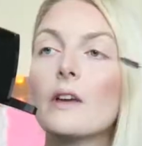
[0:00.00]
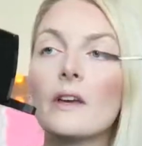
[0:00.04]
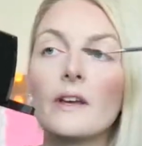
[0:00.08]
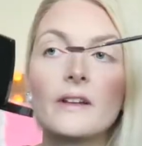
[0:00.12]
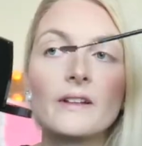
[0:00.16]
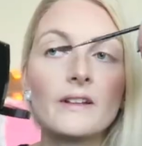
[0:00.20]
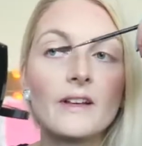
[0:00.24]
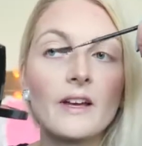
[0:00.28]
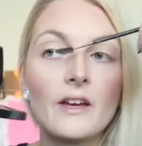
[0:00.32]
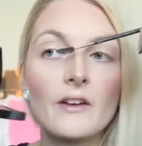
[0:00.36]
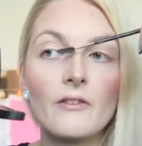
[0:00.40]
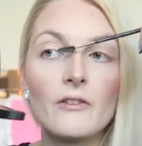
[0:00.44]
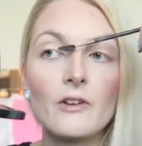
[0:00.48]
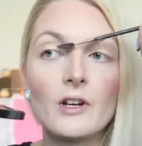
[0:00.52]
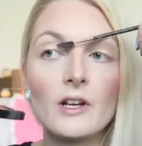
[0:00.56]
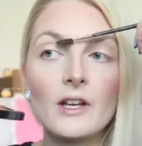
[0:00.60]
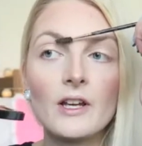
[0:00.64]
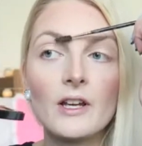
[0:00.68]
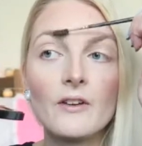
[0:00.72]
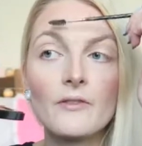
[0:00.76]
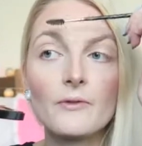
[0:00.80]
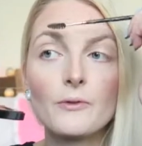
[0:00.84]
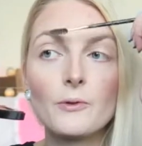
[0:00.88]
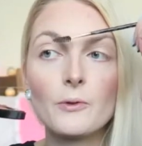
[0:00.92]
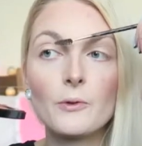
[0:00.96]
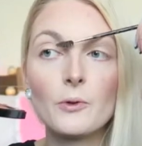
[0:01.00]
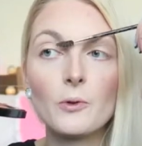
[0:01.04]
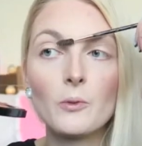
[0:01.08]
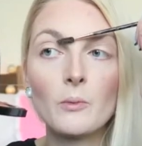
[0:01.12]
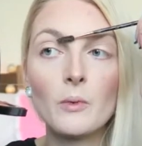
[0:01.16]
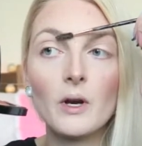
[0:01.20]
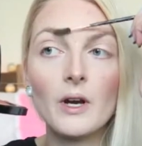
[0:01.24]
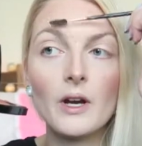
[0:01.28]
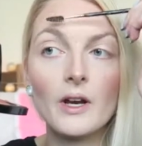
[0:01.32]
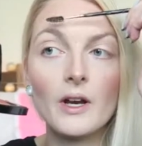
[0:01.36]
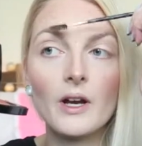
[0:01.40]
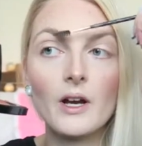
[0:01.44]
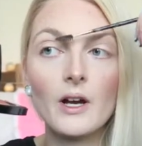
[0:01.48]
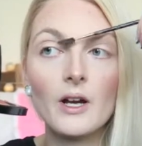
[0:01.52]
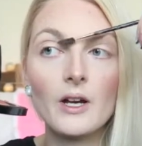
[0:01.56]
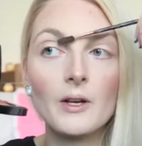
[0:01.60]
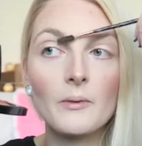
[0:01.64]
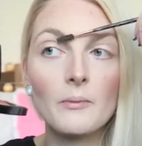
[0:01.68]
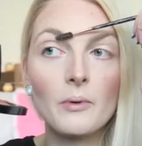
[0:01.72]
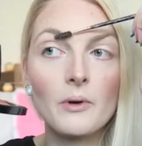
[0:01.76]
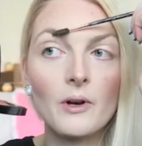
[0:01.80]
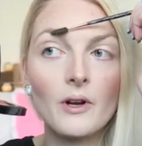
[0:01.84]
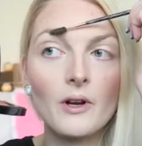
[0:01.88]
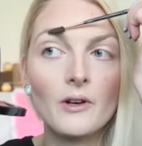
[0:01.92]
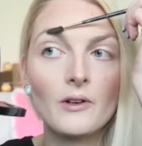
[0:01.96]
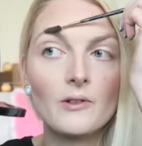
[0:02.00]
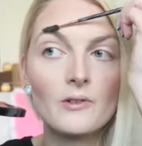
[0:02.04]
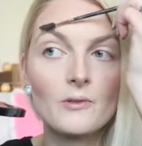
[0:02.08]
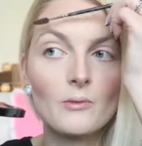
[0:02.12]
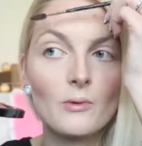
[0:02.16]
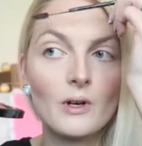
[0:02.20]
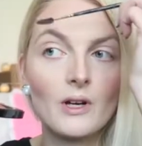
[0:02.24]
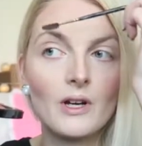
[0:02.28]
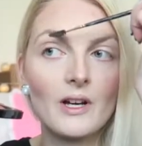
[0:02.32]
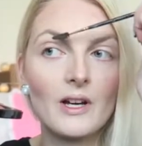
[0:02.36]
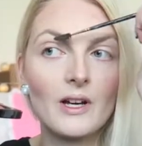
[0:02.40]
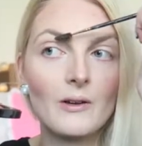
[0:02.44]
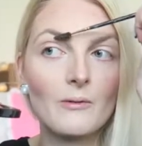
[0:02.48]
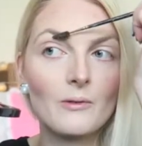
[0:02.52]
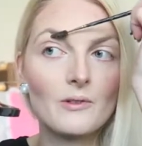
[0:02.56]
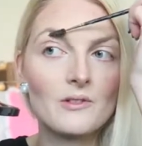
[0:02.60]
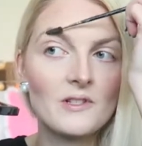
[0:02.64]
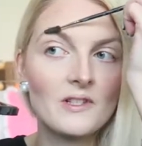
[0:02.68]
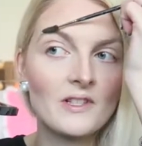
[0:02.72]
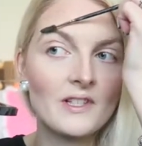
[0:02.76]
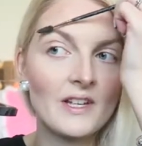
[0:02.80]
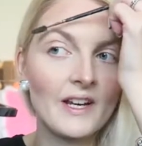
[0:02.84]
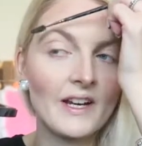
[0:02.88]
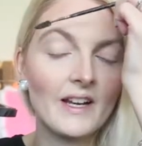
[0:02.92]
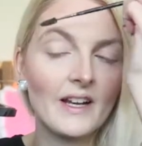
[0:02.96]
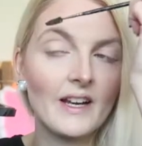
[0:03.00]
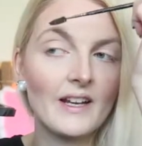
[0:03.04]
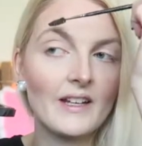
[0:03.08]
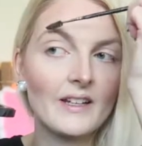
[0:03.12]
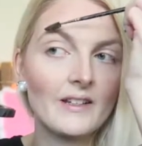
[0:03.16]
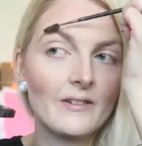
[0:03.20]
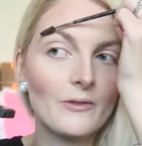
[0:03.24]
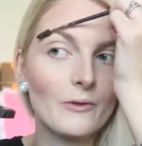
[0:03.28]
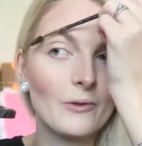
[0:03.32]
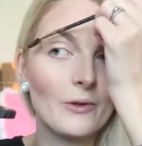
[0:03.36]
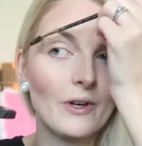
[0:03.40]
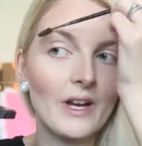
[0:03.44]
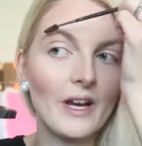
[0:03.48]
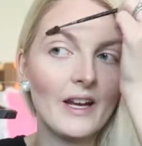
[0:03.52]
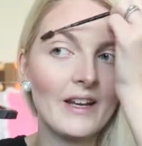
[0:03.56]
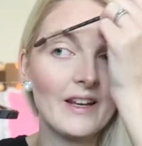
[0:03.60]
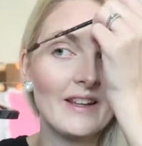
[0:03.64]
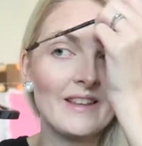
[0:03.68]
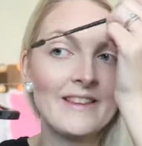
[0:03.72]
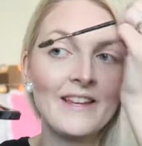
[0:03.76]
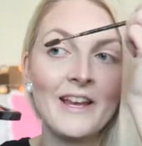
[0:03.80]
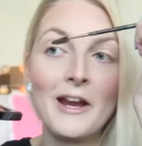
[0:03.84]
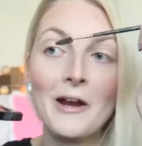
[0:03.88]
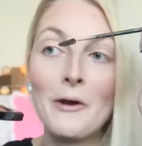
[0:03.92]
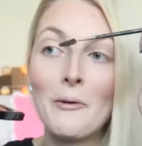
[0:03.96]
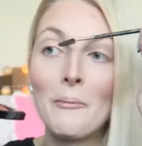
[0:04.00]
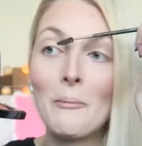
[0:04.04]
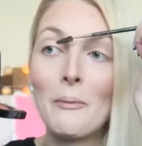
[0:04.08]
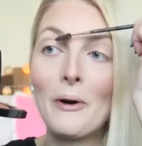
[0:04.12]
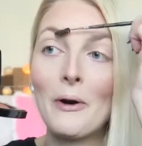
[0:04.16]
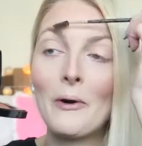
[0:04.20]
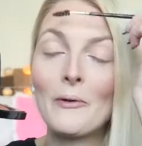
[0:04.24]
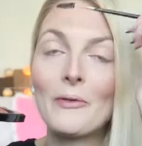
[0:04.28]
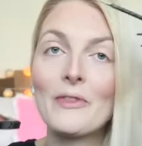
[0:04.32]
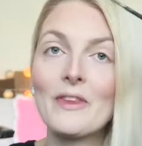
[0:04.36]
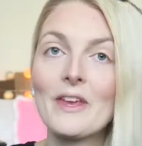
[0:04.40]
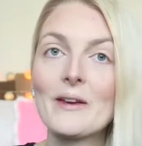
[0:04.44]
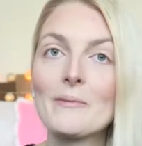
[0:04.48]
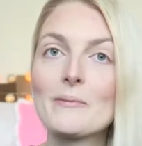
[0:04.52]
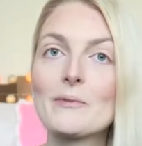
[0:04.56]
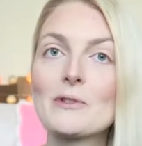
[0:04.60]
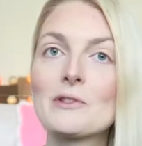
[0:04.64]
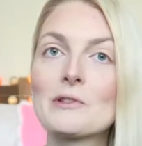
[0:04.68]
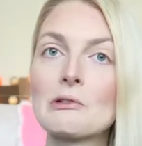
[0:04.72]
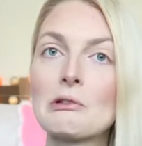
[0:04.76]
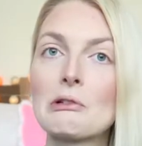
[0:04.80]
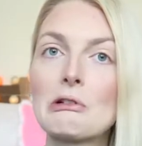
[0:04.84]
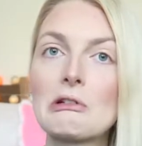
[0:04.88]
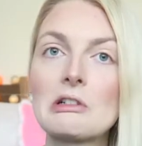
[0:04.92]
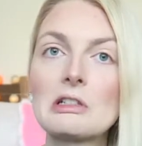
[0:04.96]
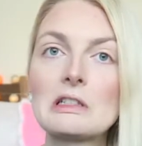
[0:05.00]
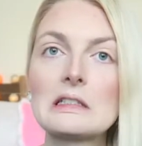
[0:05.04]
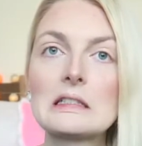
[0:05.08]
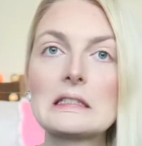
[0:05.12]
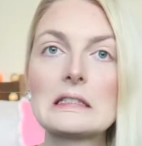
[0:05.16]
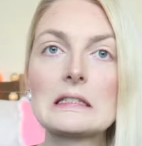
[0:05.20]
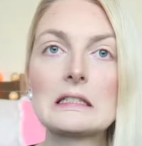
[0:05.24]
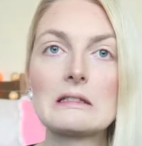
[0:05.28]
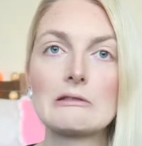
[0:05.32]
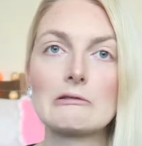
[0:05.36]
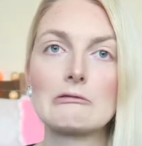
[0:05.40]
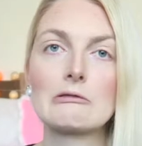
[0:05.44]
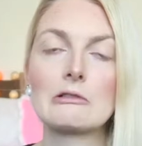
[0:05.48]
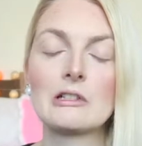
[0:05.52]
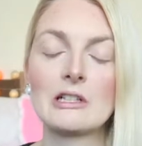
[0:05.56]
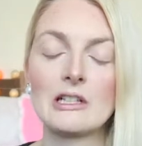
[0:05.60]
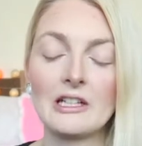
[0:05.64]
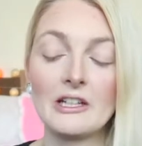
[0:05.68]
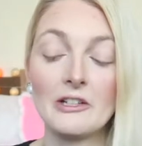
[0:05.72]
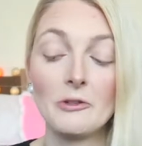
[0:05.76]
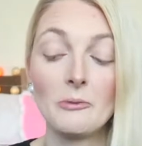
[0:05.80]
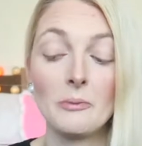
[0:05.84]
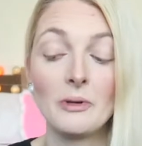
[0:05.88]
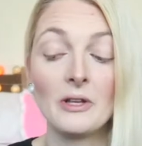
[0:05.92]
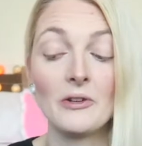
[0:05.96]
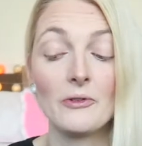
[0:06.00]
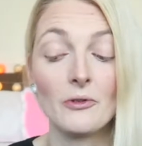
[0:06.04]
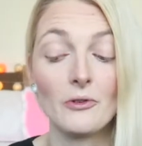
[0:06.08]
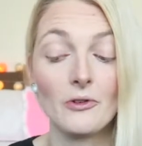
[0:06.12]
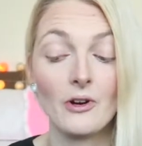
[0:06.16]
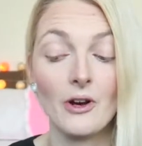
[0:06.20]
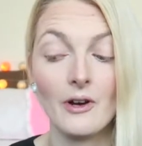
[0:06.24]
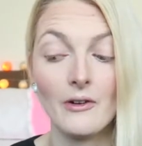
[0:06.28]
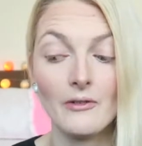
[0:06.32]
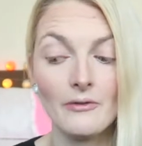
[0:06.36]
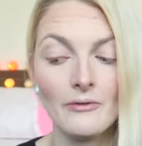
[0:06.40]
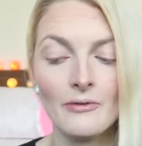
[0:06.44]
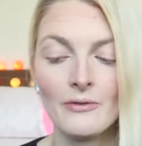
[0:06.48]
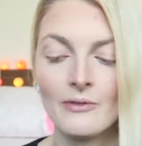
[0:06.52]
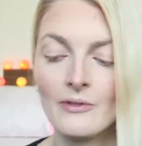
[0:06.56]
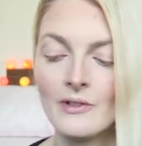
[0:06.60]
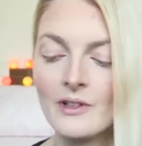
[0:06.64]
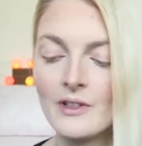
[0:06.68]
And I really have to do my eyebrows. While I was sick, I didn't do anything about them, so they look a little bit rough.